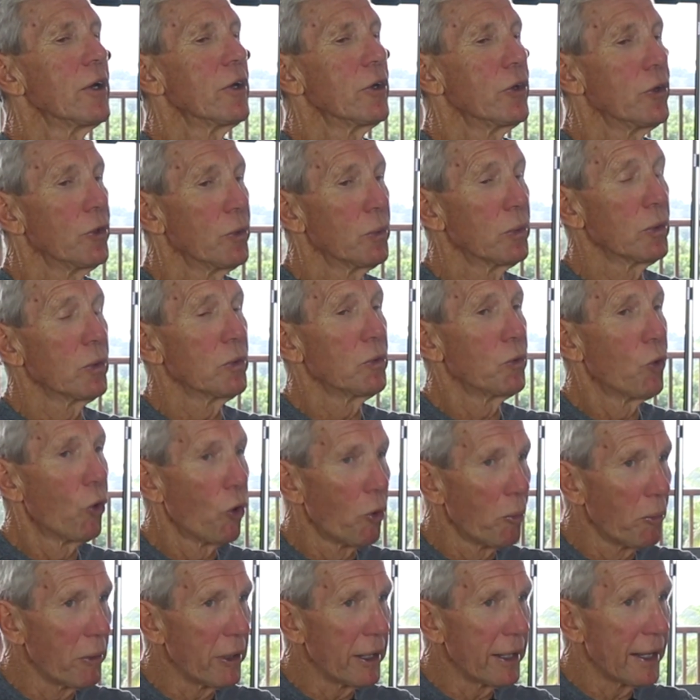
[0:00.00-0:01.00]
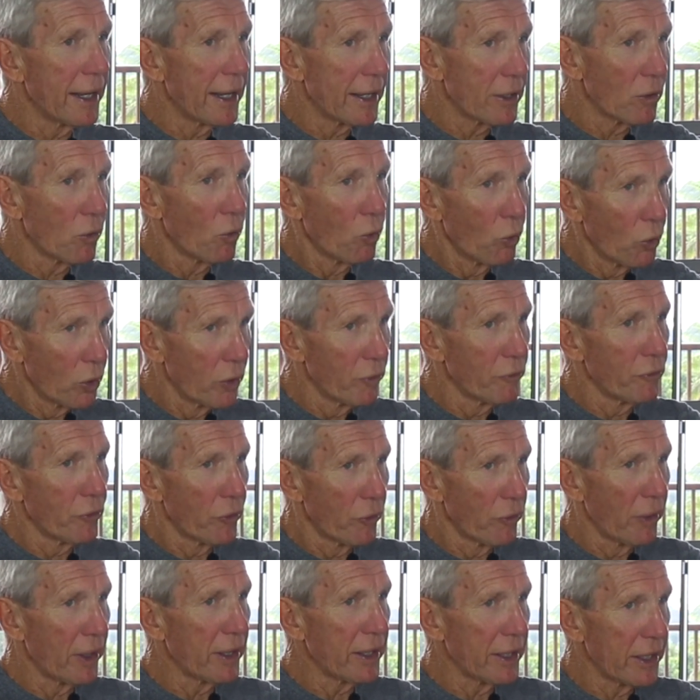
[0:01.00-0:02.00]
You will normally get all of
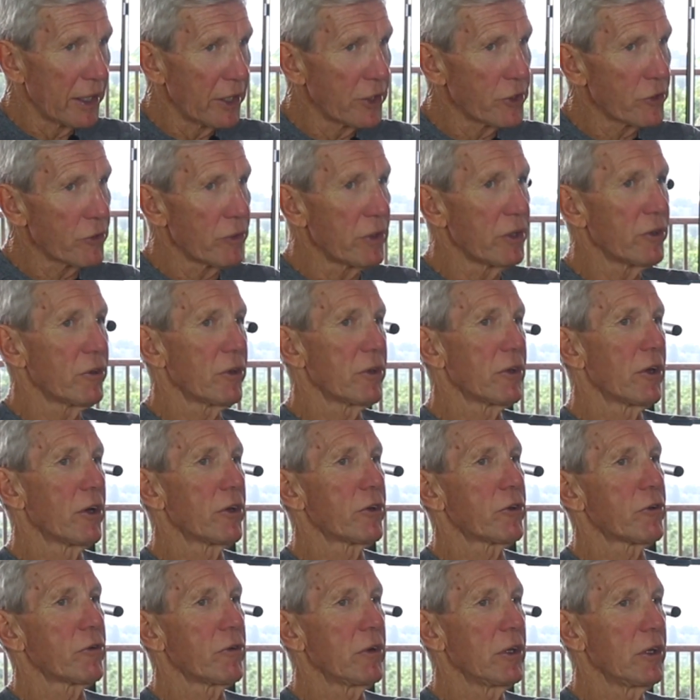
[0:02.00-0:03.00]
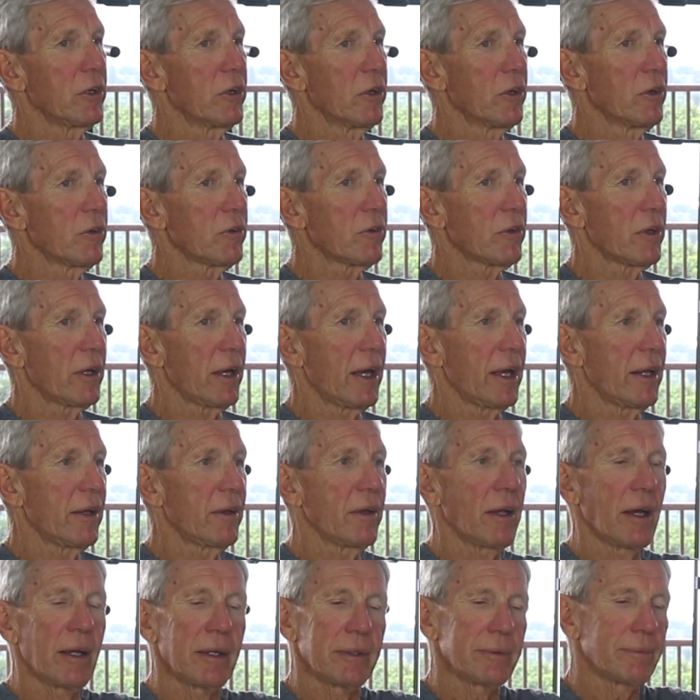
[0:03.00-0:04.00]
your running injuries in those 3 years,
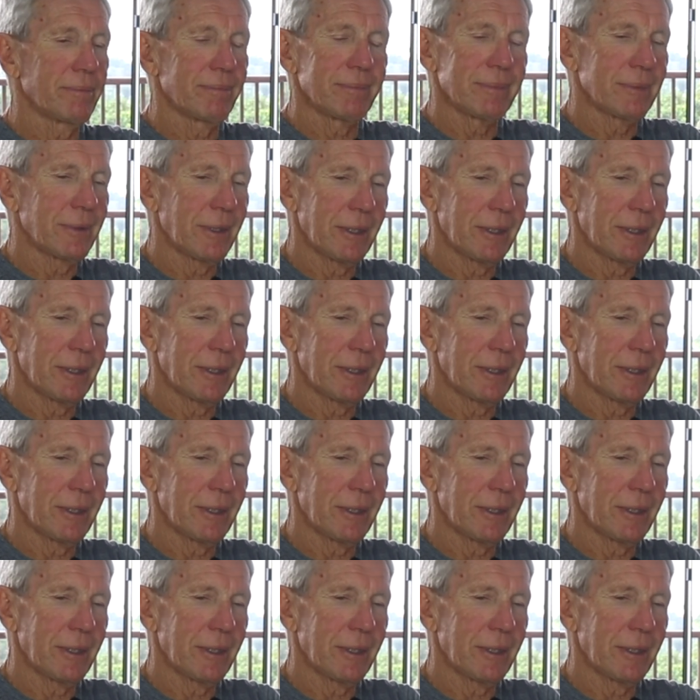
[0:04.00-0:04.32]
and